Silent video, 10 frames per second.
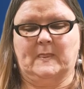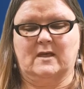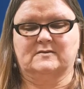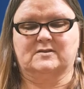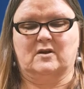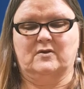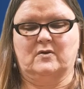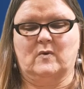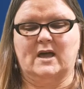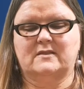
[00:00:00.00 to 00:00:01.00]
So the
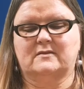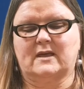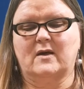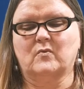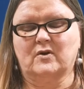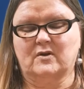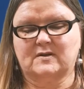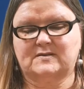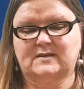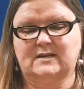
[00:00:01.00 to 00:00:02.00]
way that
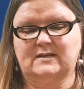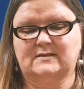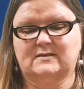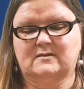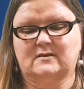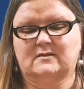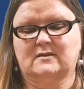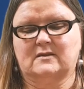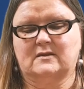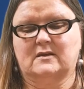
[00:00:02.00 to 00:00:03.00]
works is that
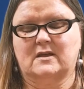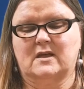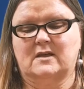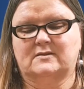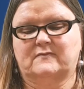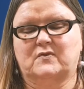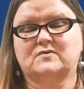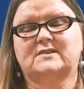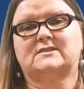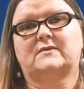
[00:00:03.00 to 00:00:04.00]
the full
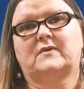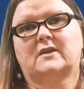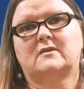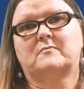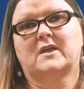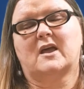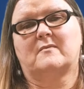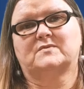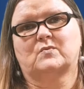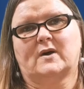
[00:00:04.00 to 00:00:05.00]
certificate
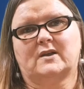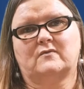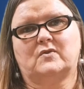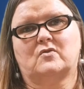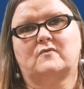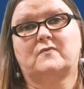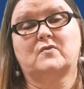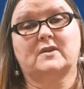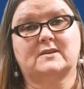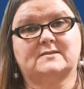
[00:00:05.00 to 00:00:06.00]
becomes one of your full
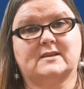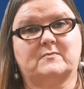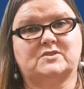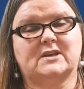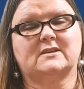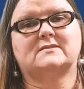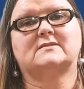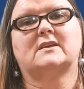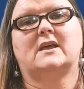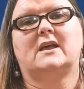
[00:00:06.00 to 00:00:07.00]
year
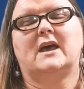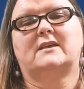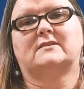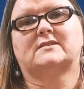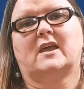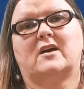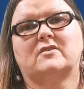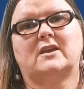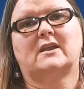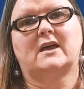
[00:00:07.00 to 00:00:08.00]
subjects, and it's
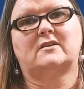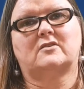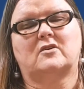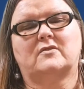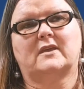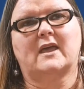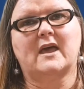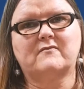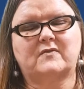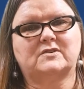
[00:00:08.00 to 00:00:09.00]
calculated on the
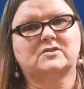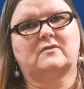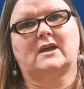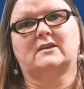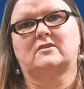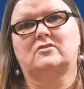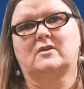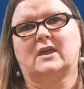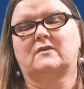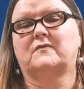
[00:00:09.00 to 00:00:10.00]
average grade that you
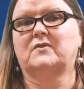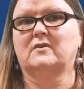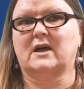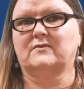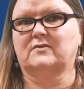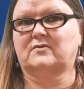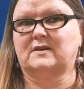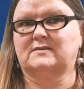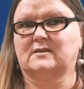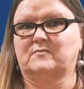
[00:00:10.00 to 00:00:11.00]
get for your other 3
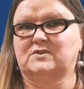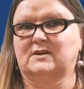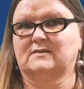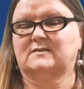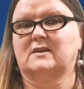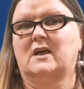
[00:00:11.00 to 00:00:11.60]
subjects.